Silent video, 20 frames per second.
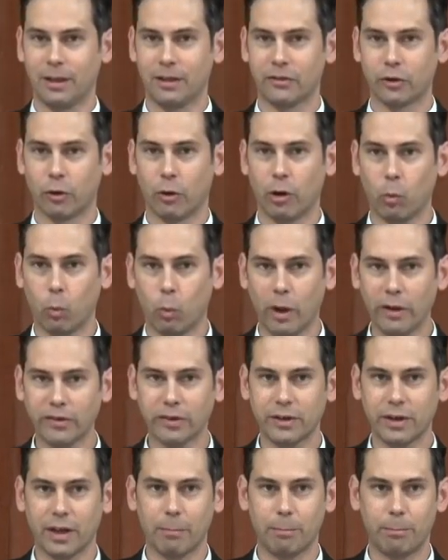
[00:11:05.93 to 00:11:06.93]
So it
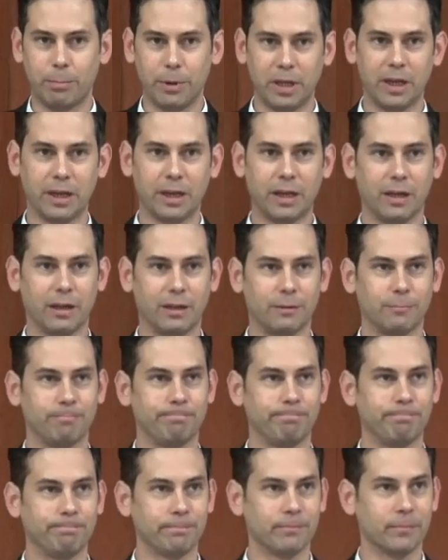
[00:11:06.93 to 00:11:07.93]
wasn't a big
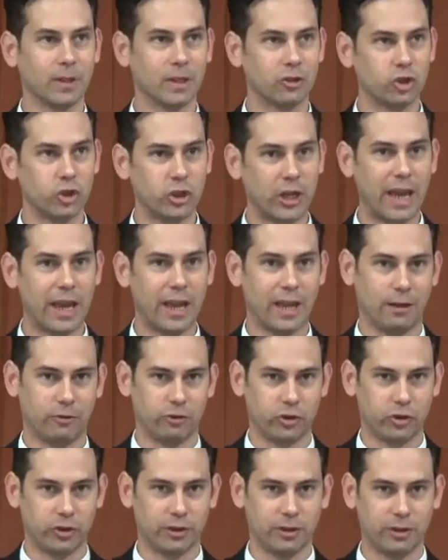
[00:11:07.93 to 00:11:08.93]

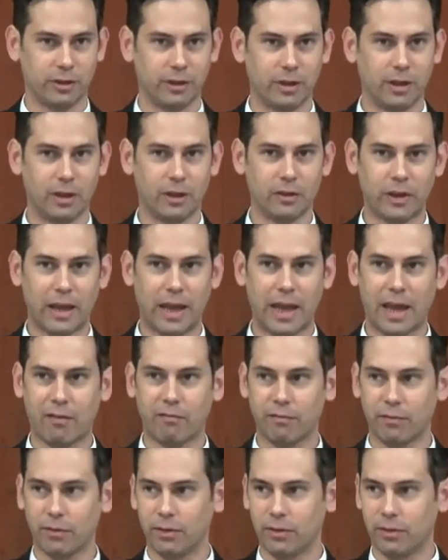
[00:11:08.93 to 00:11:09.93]
change to
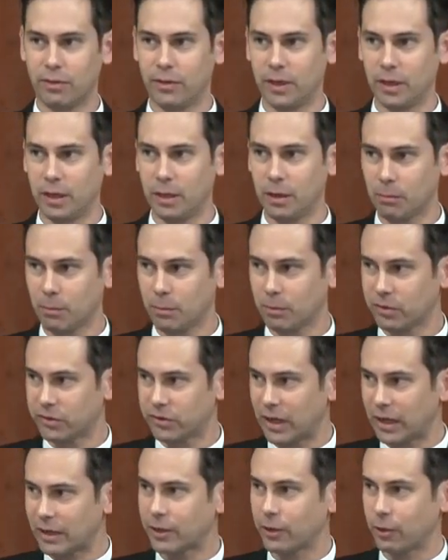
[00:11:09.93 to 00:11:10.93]
have the
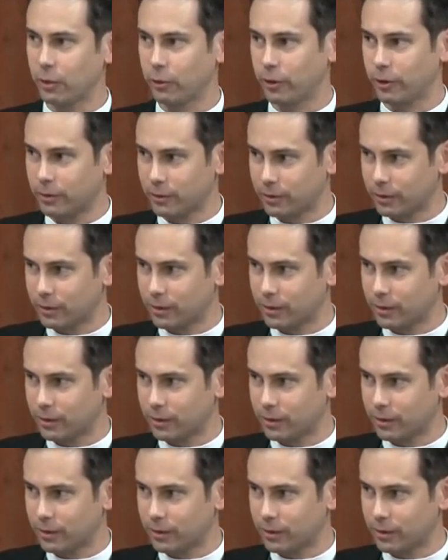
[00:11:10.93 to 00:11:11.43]
secular